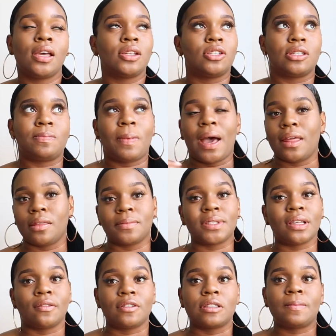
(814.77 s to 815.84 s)
just by
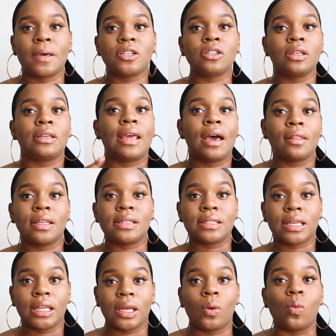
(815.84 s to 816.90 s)
themselves, especially now that it's
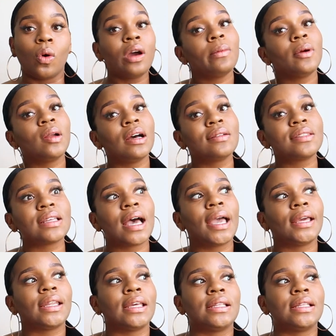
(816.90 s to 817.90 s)
getting warmer outside.